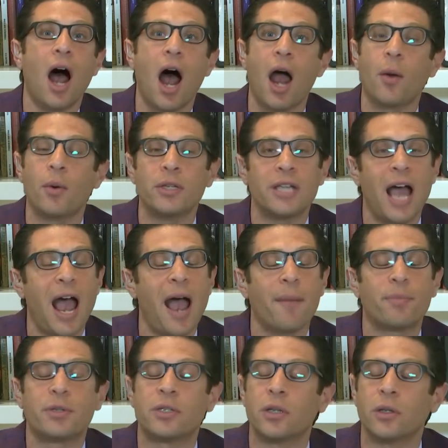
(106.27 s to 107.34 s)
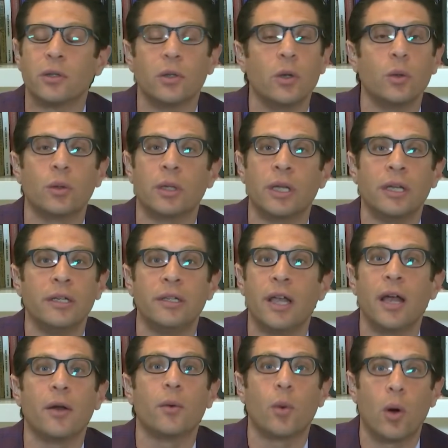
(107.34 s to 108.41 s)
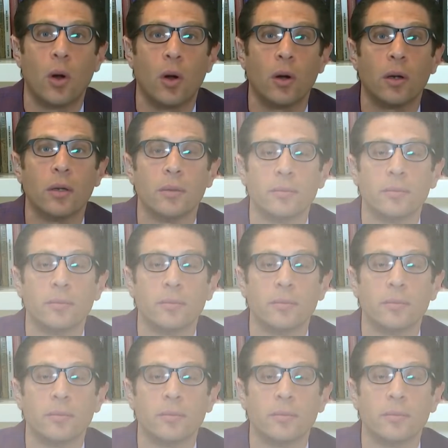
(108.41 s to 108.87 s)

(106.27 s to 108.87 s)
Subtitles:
I was absolutely dead wrong.